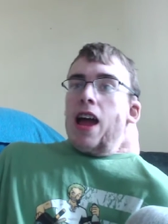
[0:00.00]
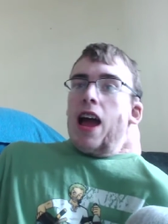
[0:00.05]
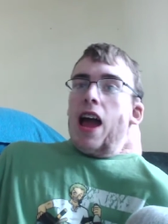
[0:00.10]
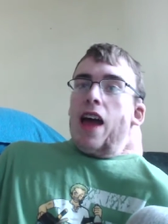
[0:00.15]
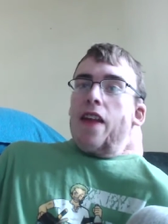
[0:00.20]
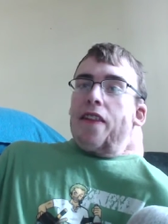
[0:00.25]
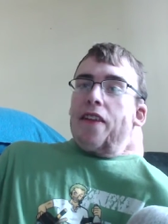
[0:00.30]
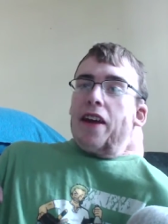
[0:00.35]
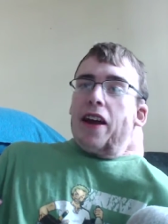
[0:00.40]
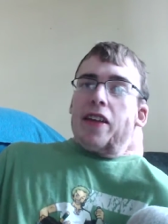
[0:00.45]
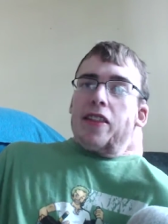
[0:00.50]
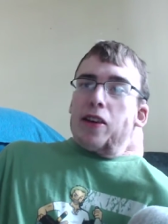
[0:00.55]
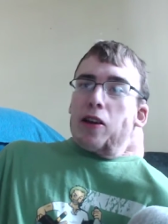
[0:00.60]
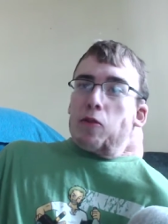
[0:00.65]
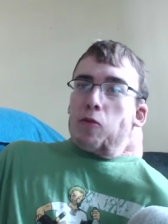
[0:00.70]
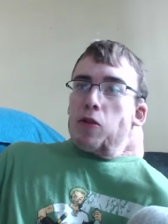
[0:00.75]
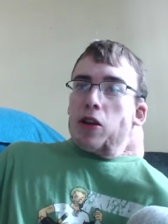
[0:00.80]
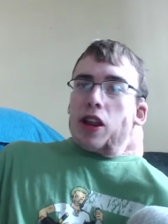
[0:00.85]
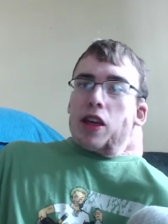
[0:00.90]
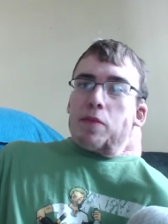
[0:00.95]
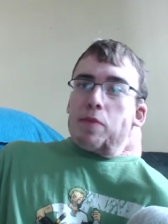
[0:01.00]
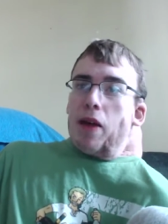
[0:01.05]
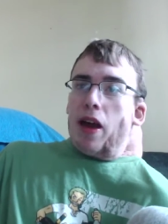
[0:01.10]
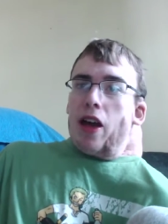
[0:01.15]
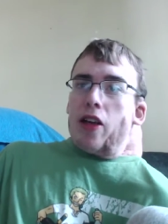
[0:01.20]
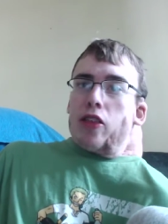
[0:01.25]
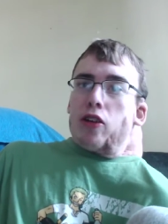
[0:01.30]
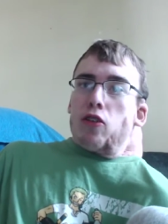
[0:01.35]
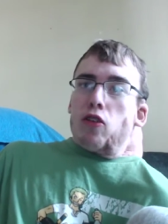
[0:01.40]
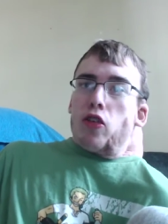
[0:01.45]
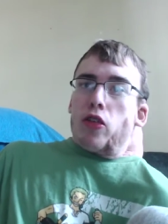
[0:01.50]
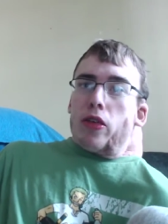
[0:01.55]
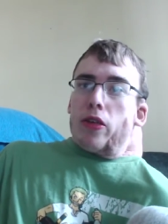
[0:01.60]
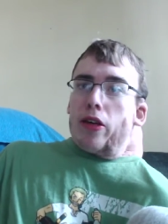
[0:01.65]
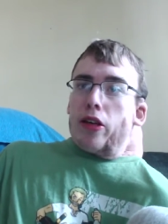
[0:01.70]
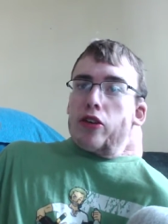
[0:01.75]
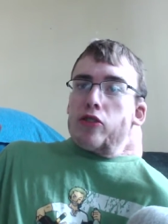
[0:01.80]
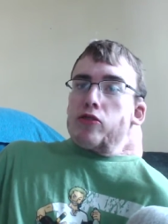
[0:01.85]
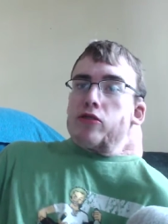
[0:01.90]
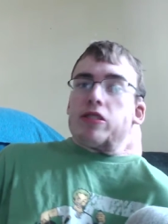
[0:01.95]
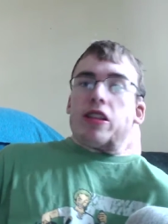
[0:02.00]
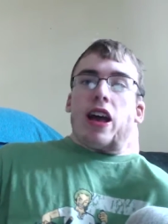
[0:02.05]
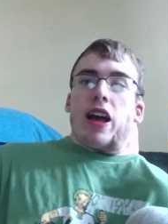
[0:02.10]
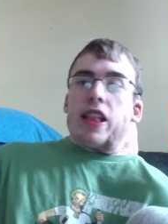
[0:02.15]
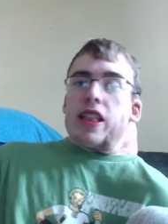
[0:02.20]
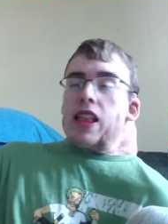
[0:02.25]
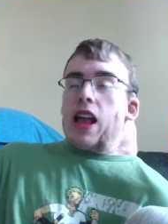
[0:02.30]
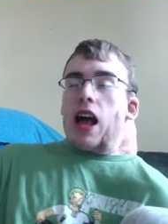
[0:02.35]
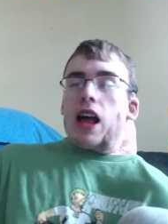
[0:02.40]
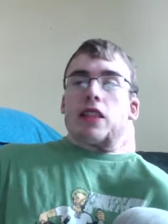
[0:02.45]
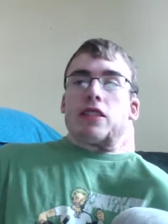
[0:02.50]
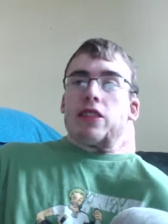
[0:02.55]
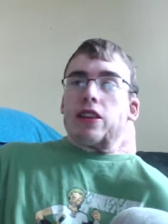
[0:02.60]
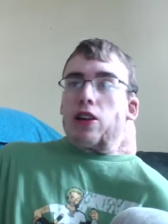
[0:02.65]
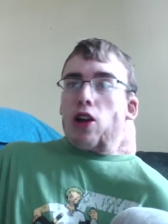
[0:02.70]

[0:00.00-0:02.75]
And they had like witty banter. Luffy's like, you said not to